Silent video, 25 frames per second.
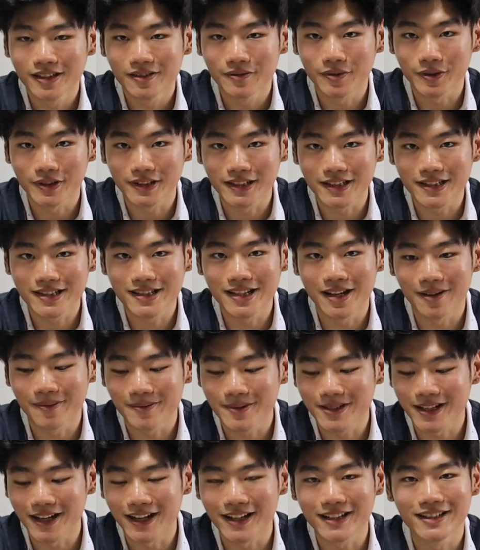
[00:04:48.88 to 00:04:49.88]
for this
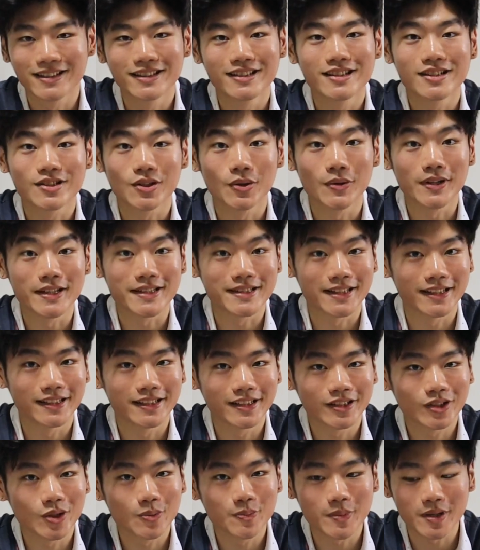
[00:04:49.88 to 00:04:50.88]
subject, so it's a
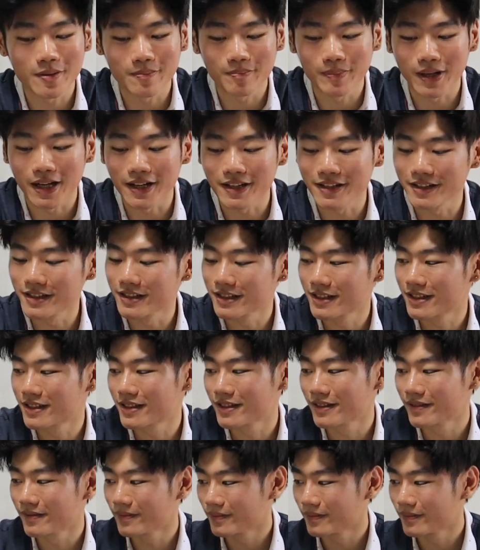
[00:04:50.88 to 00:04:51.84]
little bit biased.